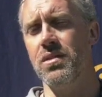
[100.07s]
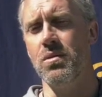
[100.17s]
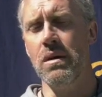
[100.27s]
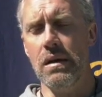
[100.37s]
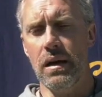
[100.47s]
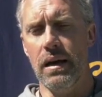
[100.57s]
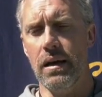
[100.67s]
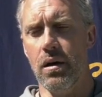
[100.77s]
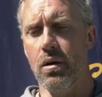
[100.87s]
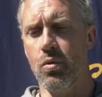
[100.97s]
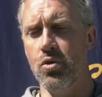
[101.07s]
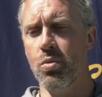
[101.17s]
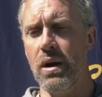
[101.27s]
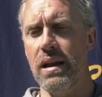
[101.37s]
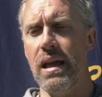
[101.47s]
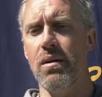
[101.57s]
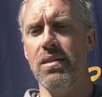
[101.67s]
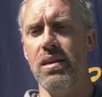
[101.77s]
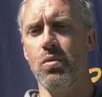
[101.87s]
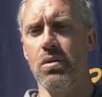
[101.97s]
So our room right now,
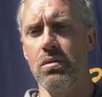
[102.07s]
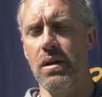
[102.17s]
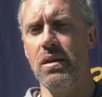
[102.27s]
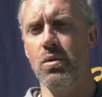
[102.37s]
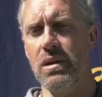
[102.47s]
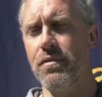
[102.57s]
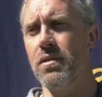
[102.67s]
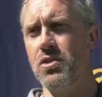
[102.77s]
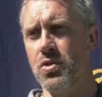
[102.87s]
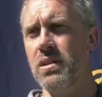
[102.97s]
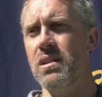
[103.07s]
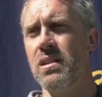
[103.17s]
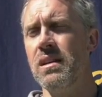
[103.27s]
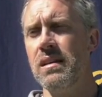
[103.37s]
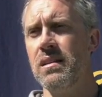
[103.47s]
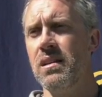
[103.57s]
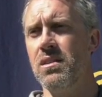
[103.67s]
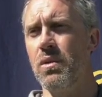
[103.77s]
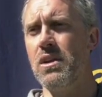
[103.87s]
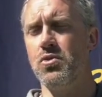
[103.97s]
I think we're definitely trending in
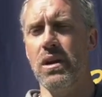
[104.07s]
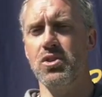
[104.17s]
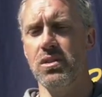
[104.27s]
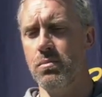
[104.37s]
the right direction.